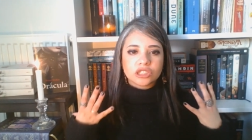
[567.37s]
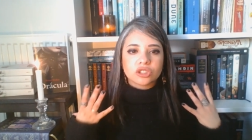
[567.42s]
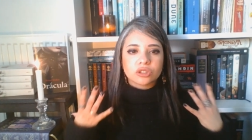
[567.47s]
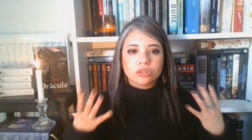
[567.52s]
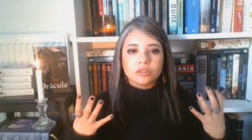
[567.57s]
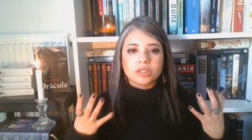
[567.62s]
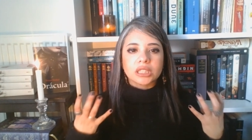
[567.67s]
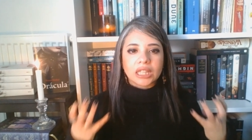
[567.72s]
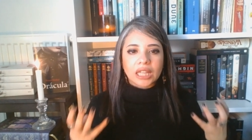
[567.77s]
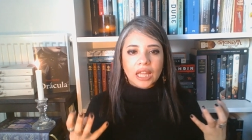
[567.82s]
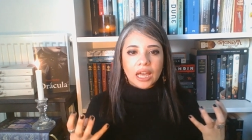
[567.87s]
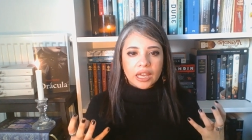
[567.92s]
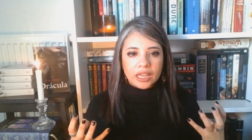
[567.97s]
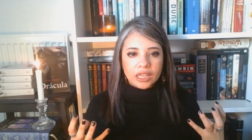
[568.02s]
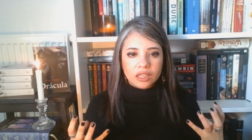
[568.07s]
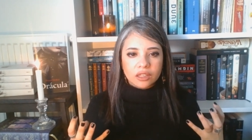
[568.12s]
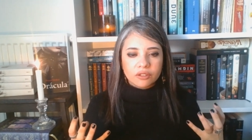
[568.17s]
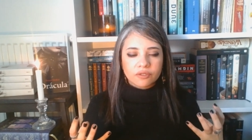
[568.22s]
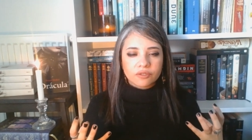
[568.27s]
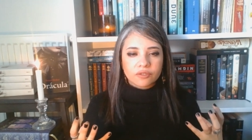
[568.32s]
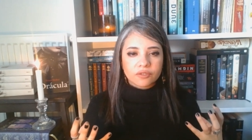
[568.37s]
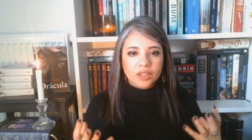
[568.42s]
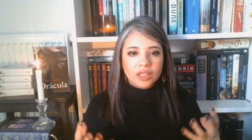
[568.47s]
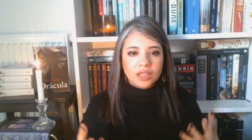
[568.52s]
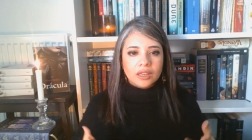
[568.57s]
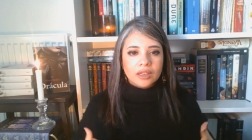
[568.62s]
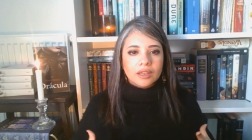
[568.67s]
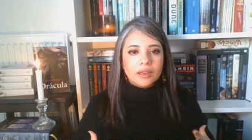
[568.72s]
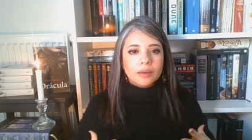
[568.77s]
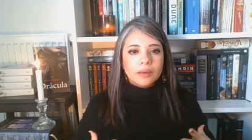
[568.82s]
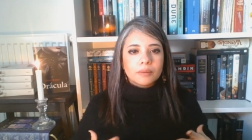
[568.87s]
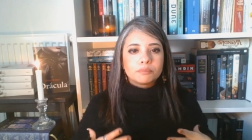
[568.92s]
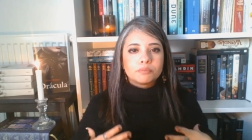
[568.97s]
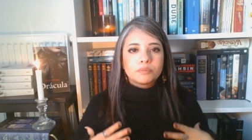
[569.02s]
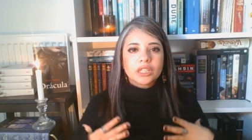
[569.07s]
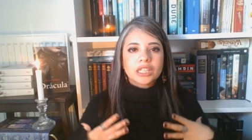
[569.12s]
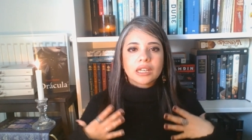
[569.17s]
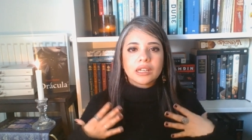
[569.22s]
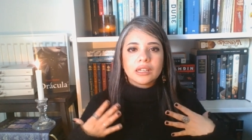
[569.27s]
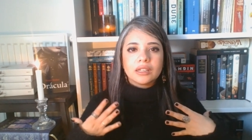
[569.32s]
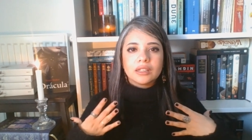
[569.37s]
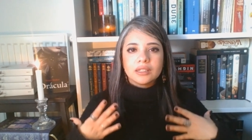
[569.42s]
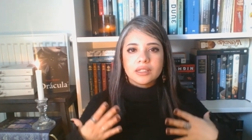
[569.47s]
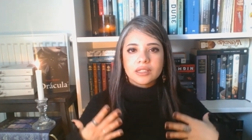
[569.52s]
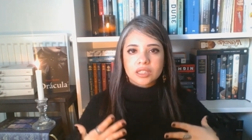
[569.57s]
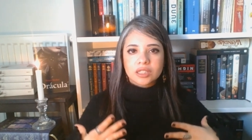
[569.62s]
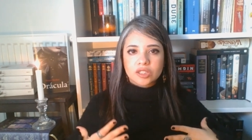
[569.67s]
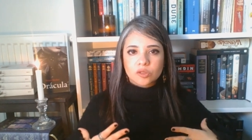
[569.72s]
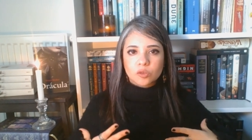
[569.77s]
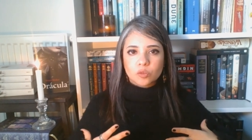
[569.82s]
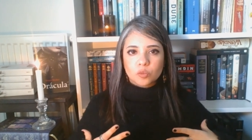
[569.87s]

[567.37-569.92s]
to life, because